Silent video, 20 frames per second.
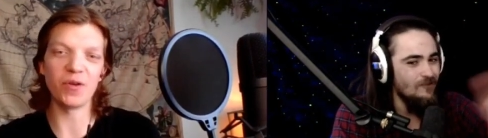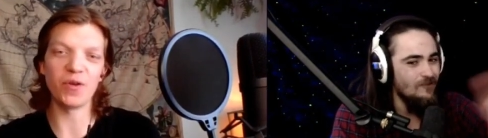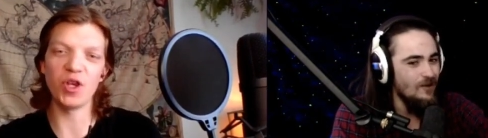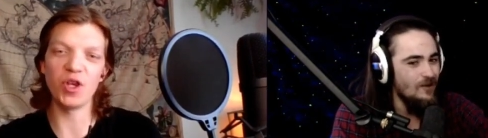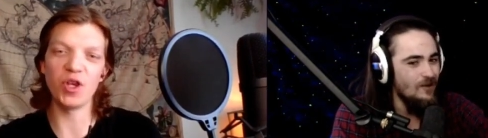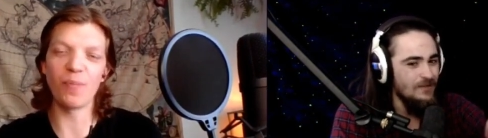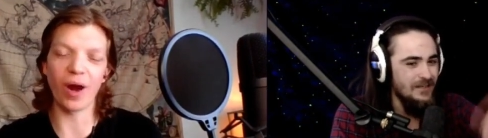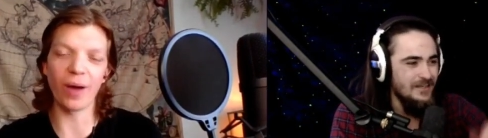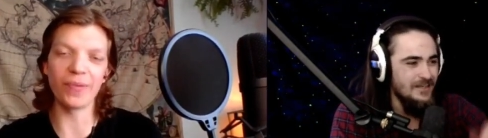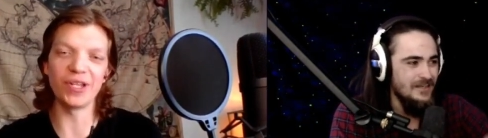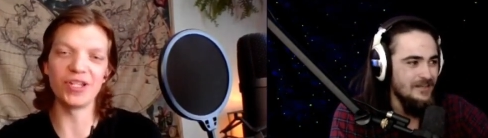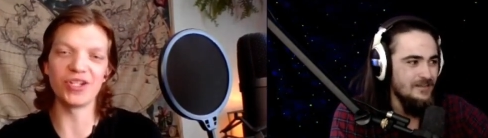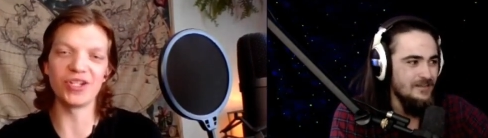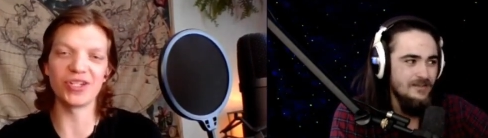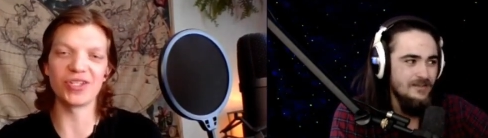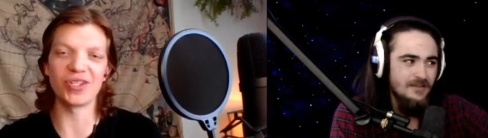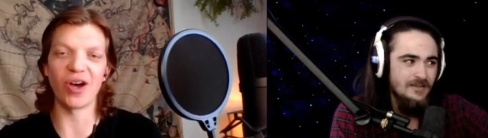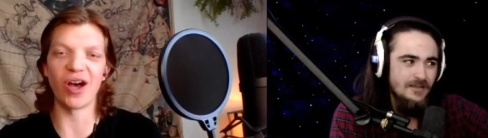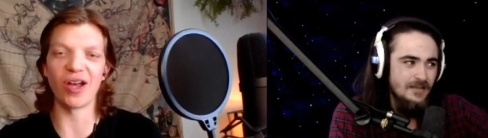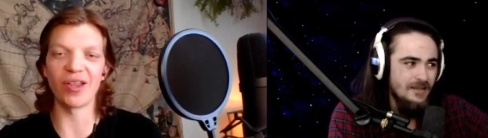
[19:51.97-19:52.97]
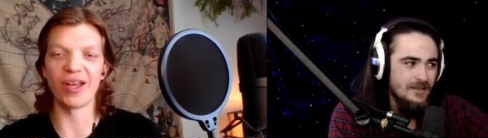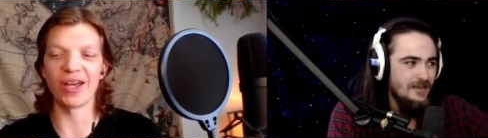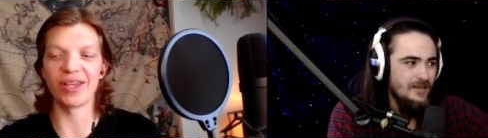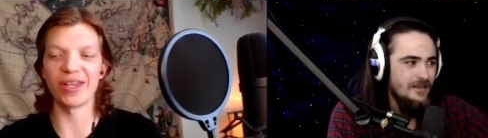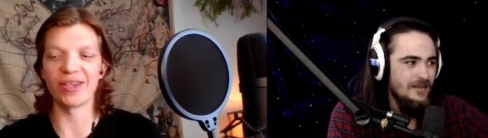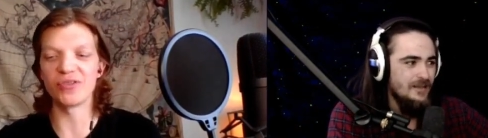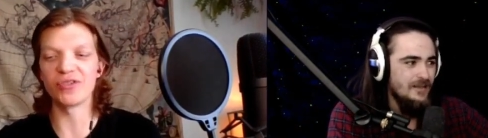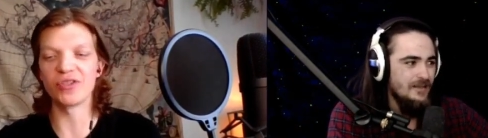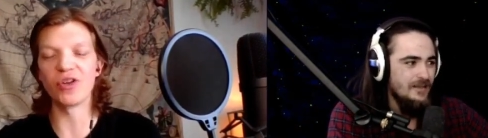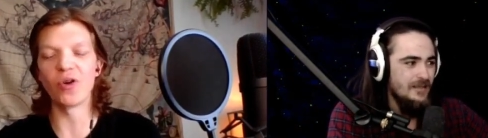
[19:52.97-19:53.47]
Speaker 1: well, I mean, he, he, probably just thought
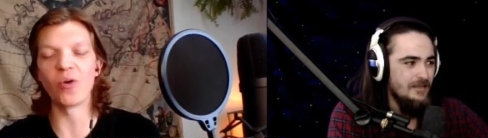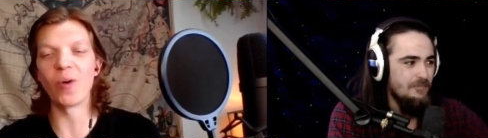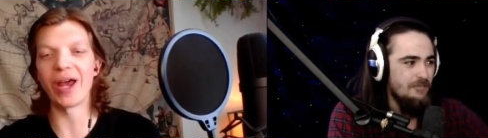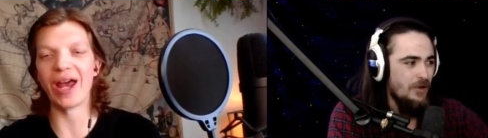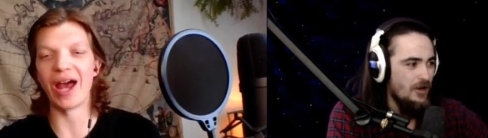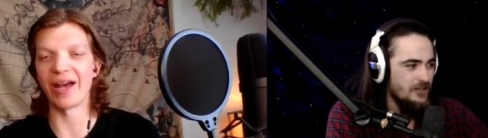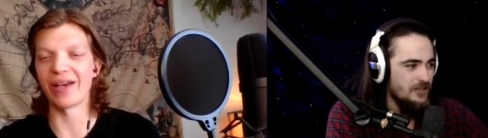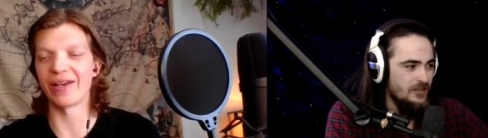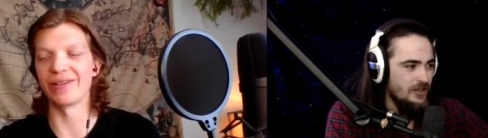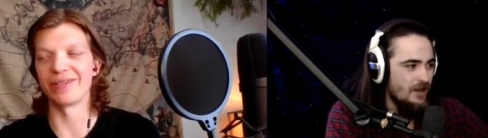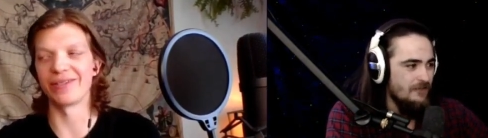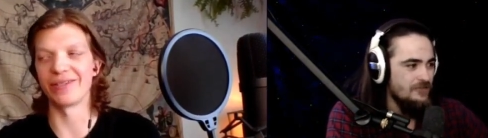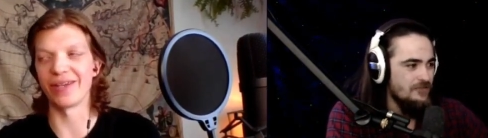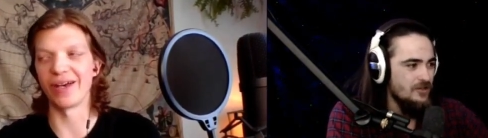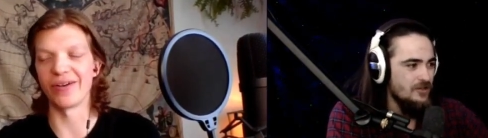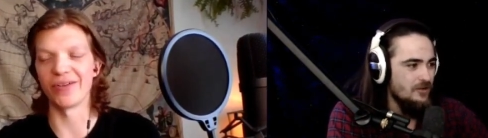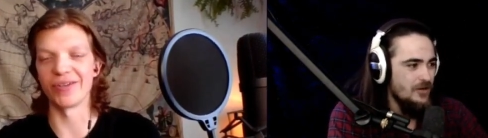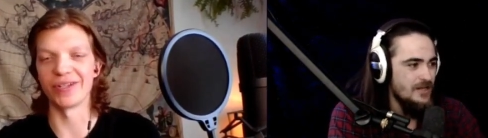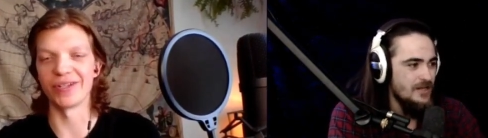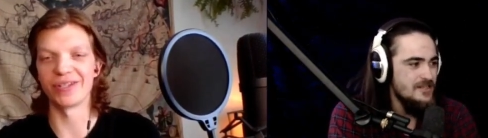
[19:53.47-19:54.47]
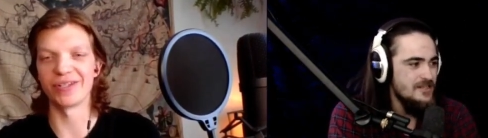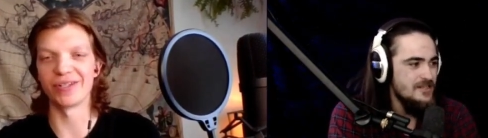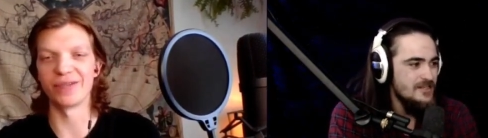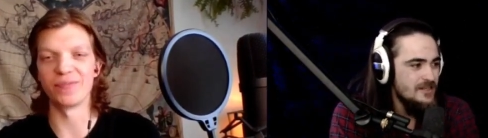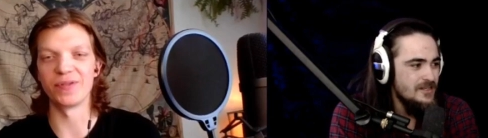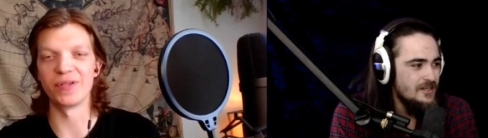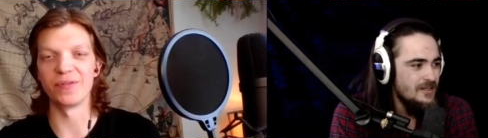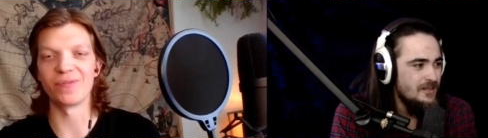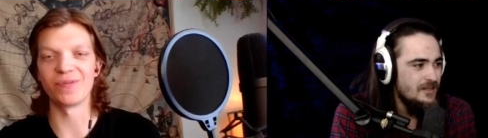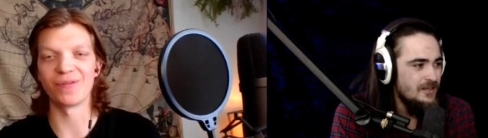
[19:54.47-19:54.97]
like, "There's no way I can sell this
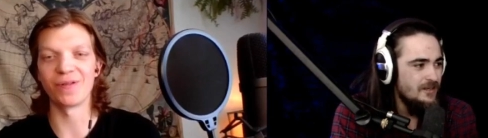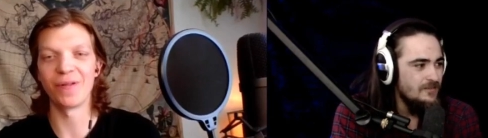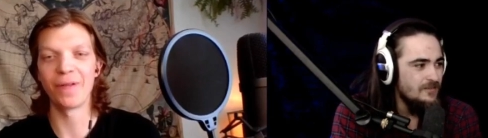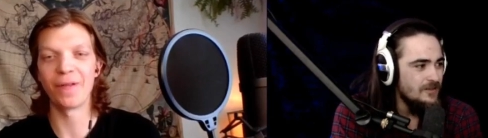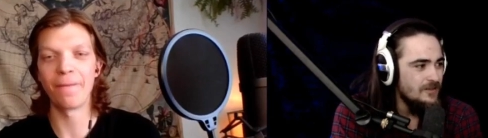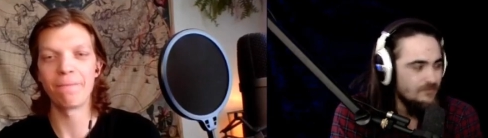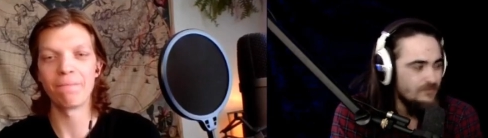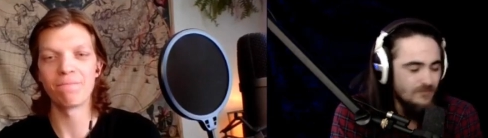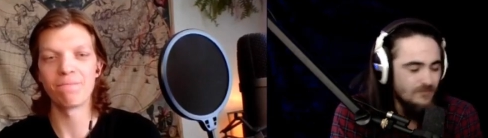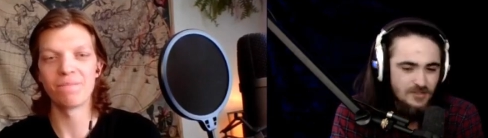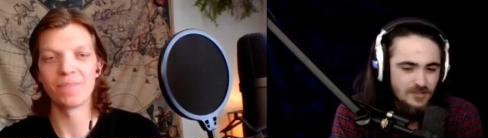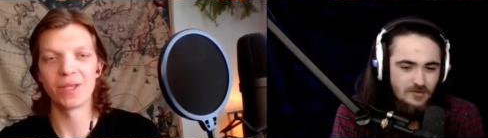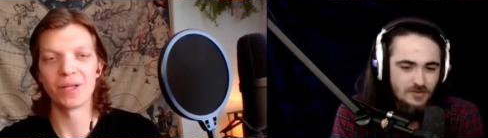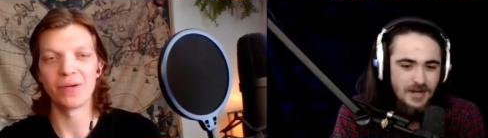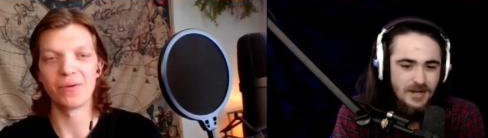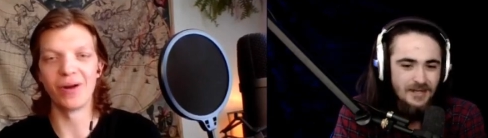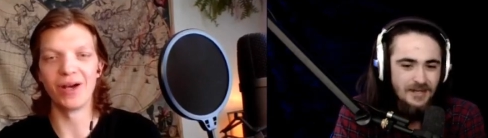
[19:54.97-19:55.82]
to people." That's right.